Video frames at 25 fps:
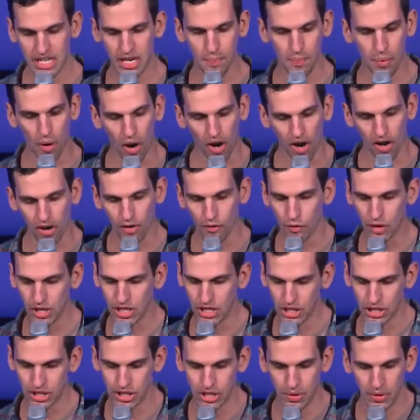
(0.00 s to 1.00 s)
a part of what
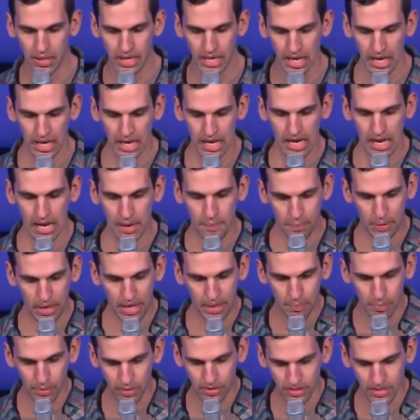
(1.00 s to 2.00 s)
you're doing in
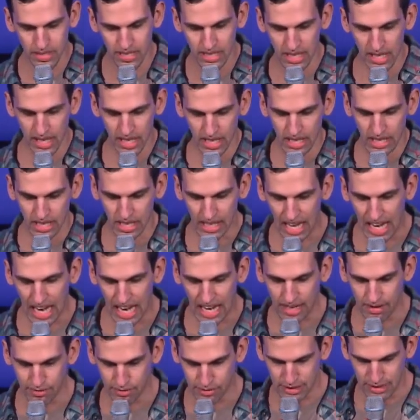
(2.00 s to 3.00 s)
people's
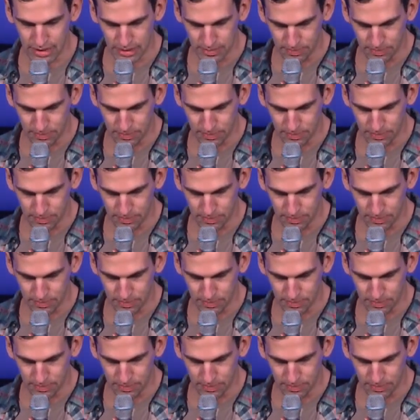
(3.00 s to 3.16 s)
lives.